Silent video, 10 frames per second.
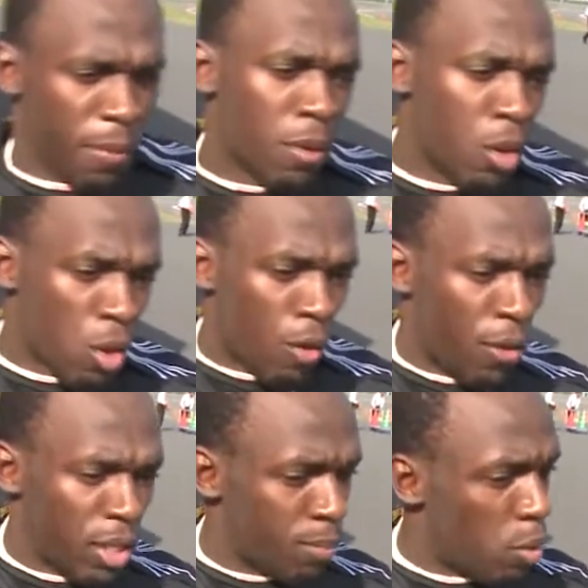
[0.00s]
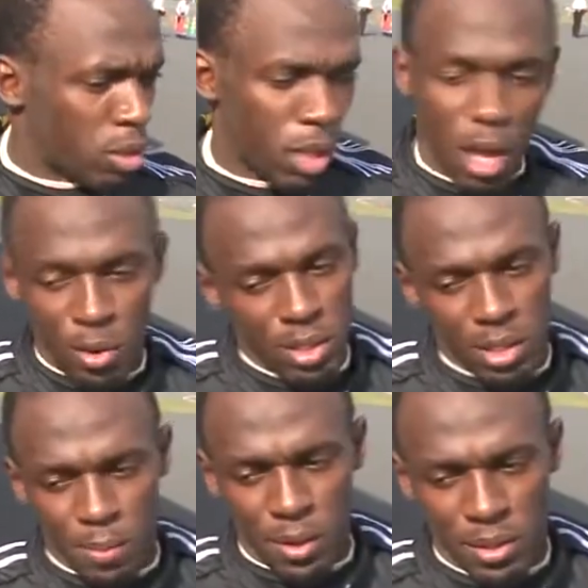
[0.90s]
I'm going to go for the sports. Always the
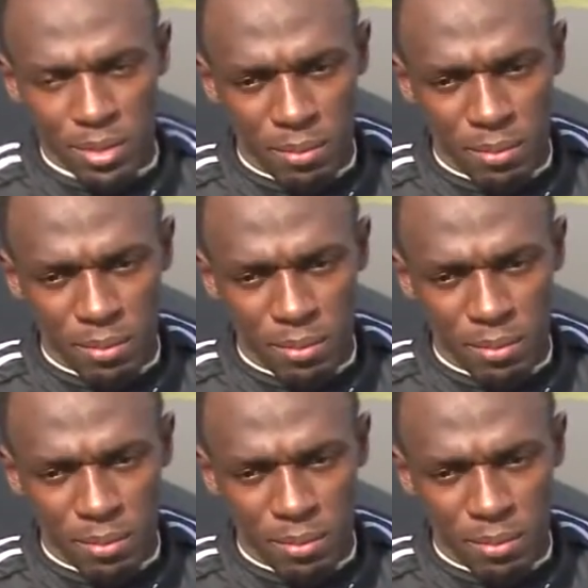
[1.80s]
sports.